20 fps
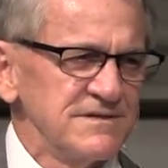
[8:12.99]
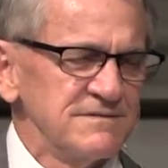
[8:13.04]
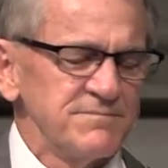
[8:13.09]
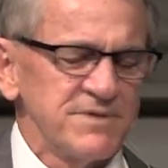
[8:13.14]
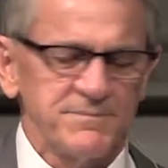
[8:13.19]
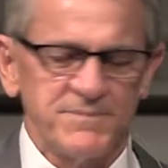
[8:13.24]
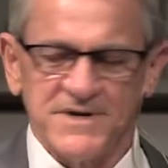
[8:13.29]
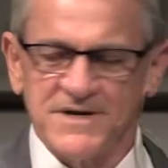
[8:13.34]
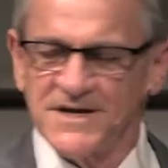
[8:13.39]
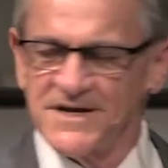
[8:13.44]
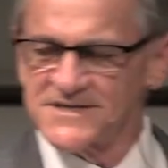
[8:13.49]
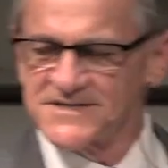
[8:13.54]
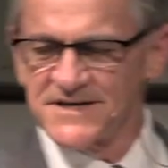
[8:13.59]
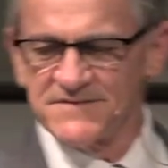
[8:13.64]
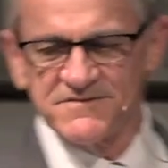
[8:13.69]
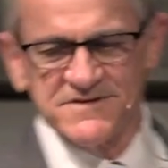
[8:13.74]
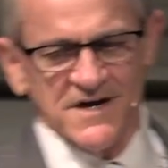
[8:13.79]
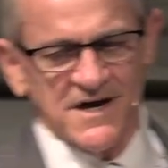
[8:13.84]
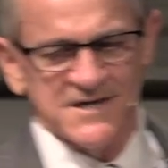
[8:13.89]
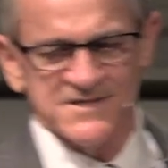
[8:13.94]
But because
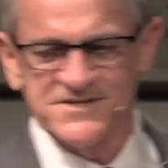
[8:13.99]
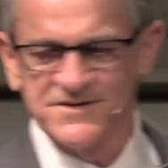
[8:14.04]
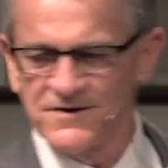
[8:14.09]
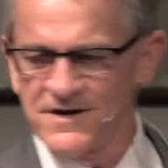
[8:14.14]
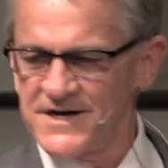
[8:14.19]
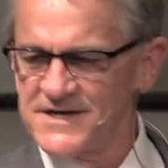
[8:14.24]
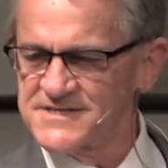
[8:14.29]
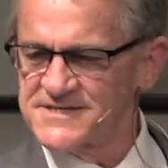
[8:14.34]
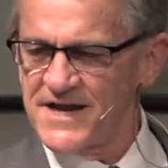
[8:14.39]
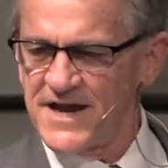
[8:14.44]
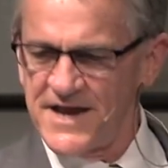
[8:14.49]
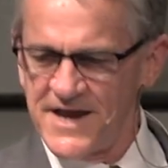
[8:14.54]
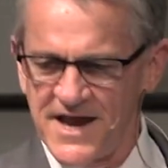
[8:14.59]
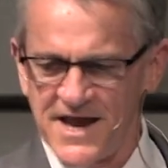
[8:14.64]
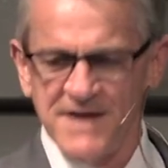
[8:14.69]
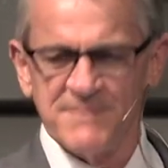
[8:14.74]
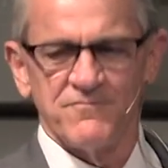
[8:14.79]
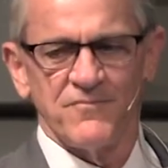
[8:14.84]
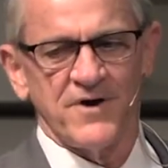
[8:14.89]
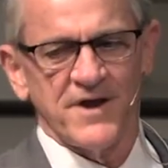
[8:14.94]
of God's grace, I
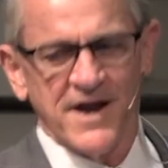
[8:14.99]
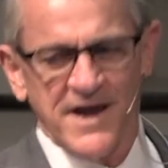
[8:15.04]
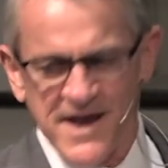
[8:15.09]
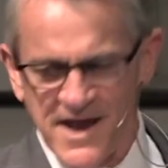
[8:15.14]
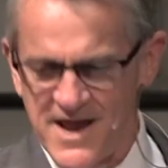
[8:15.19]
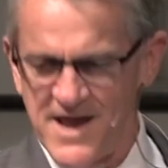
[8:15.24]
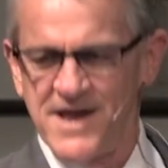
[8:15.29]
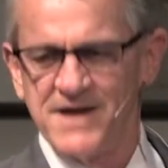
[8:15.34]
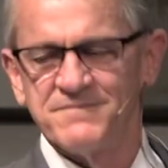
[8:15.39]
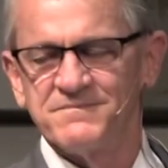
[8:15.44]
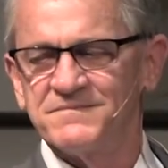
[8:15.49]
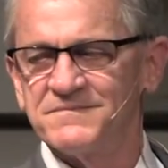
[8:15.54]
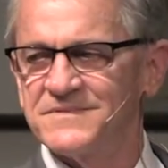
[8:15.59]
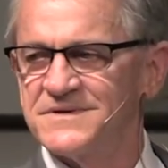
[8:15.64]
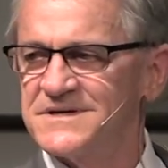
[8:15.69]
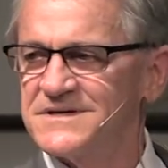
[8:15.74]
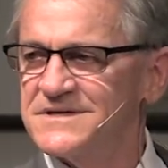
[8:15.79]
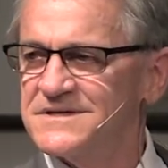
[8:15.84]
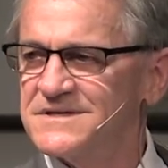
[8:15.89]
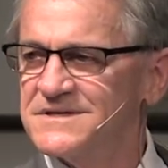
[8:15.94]
am what I am.
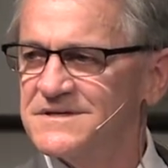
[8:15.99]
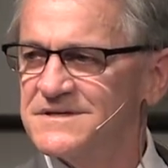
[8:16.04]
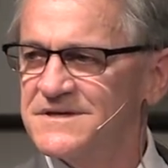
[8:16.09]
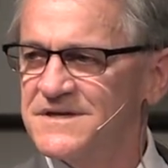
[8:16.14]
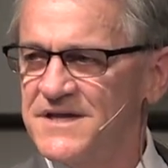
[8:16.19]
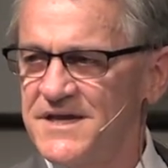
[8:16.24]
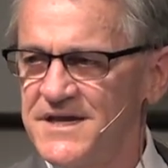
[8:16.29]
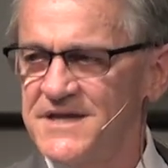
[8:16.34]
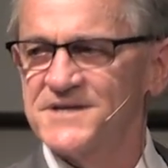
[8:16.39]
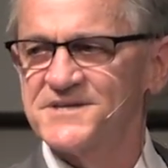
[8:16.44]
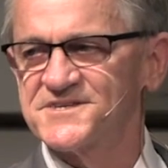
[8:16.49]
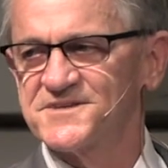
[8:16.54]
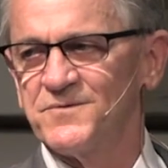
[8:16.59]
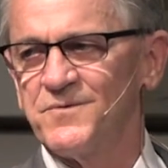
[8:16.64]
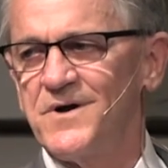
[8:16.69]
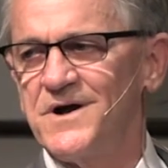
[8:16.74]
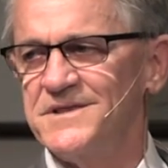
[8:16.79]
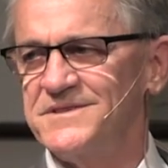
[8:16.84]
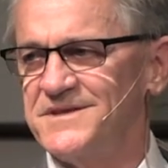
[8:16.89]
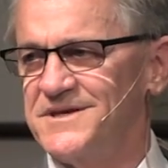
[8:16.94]
He is the
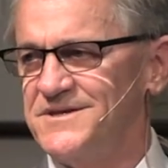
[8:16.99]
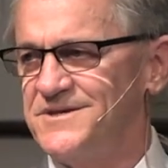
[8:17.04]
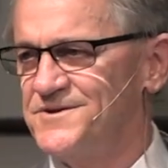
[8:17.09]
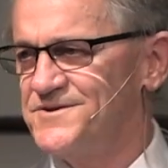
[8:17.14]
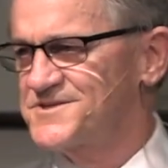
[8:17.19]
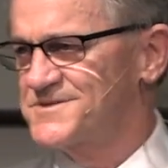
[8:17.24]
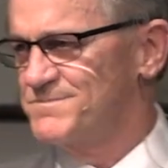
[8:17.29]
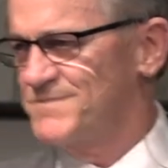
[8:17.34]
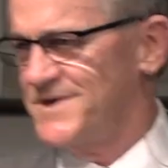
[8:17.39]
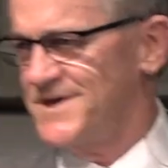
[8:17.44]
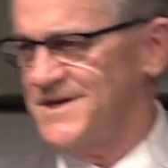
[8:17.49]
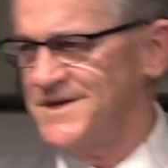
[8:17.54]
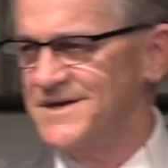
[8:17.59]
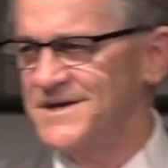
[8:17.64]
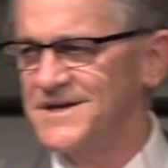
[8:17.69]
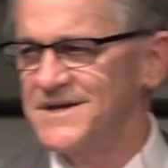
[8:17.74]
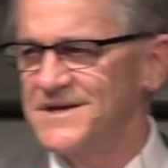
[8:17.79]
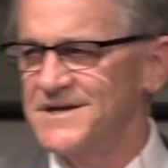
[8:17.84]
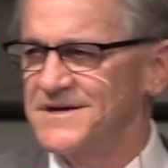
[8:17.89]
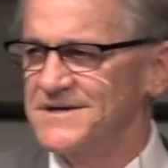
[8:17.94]
one that used me
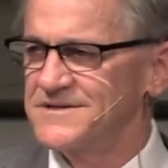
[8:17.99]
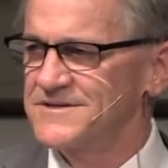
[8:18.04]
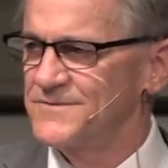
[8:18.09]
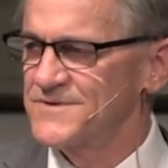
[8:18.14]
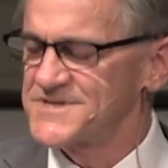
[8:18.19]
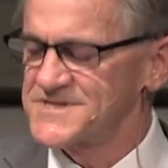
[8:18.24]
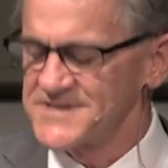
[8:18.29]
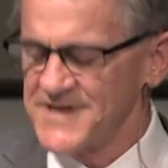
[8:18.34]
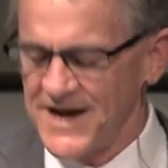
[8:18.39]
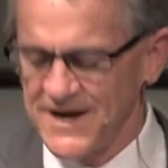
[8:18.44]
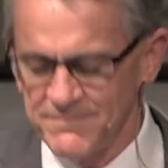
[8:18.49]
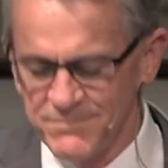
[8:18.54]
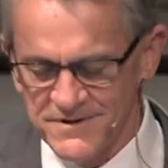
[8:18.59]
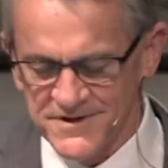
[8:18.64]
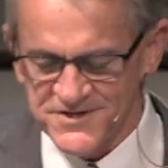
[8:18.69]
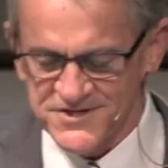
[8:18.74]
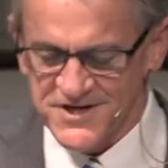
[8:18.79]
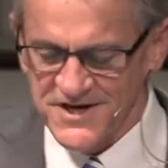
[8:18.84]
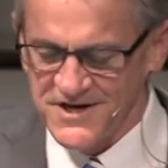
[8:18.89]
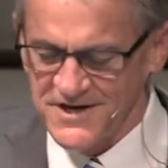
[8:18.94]
to
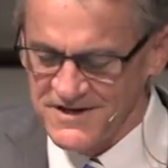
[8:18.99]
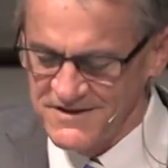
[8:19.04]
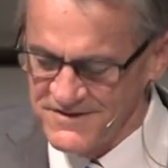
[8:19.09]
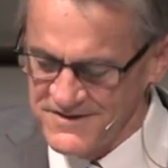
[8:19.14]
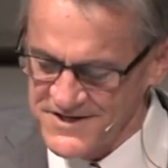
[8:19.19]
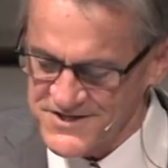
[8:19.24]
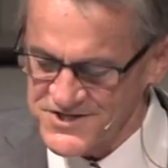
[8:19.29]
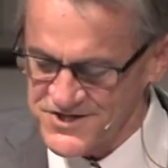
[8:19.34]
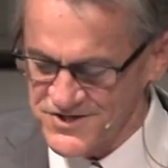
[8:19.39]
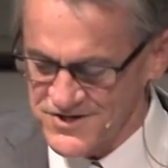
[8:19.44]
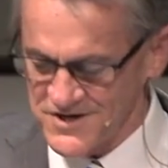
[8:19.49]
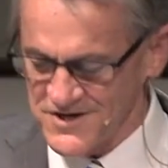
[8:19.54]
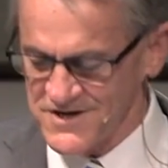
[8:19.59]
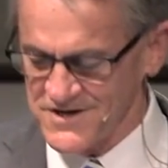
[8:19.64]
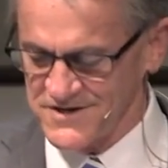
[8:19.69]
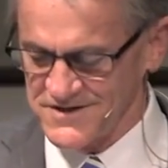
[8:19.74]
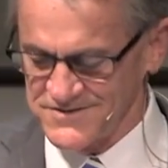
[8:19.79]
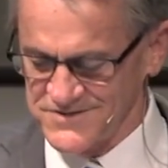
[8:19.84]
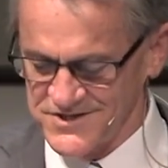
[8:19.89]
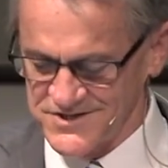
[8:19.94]
establish this
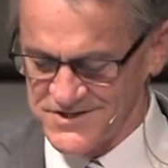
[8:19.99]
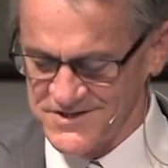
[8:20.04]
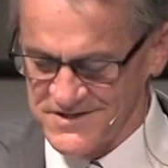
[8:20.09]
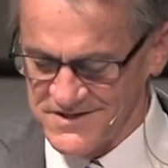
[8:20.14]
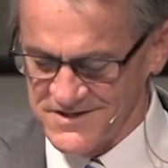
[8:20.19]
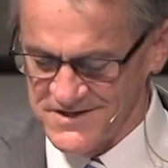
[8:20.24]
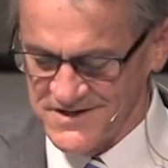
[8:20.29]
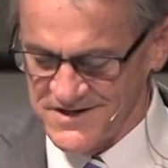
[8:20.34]
church.